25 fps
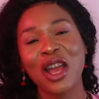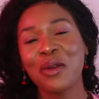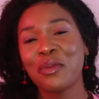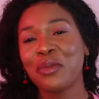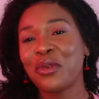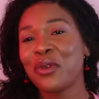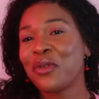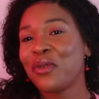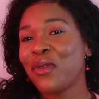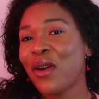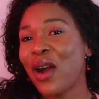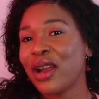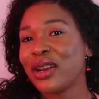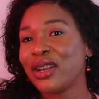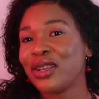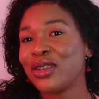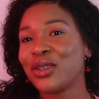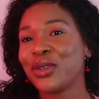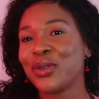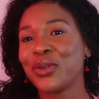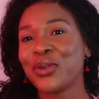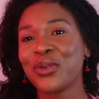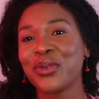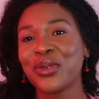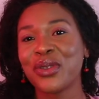providing
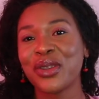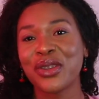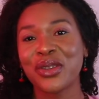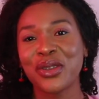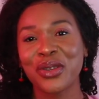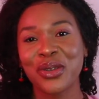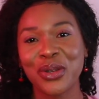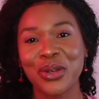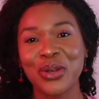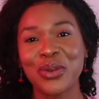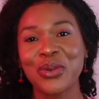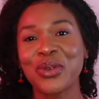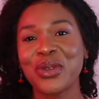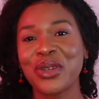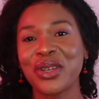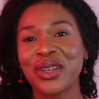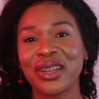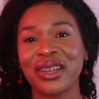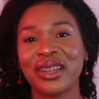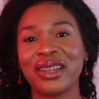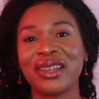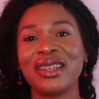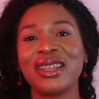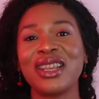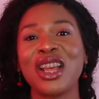tools and
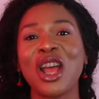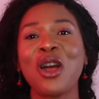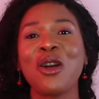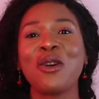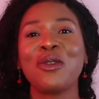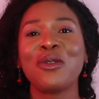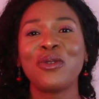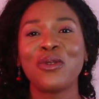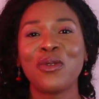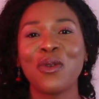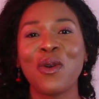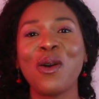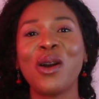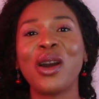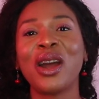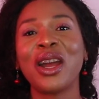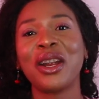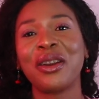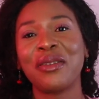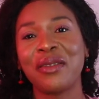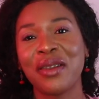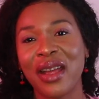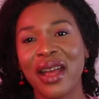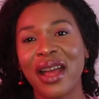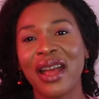solutions for
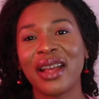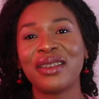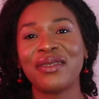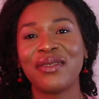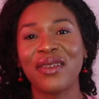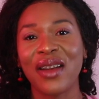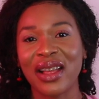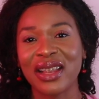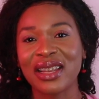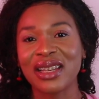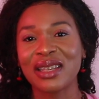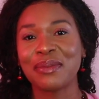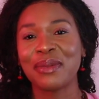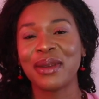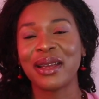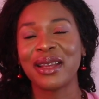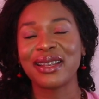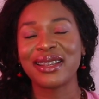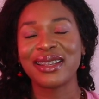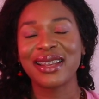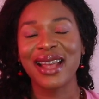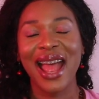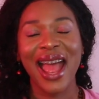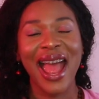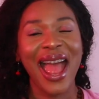career
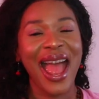advancement,